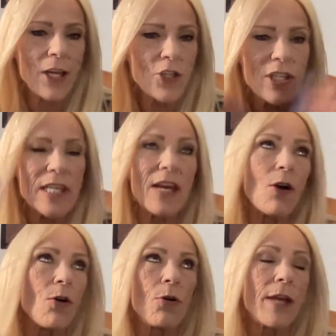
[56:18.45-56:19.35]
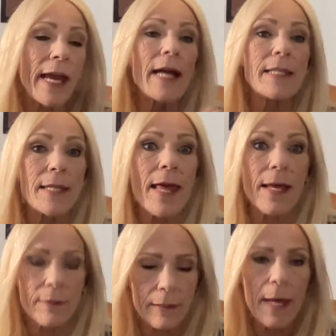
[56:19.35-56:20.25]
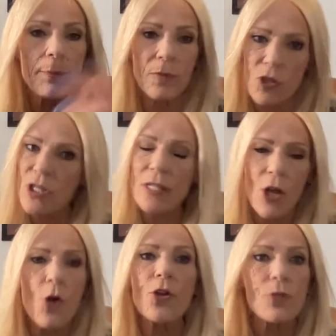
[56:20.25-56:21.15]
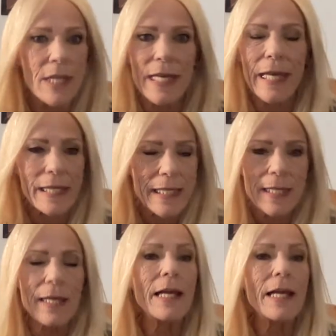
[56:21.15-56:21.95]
Just say, oh, okay, I did that. Yep, just know you did it.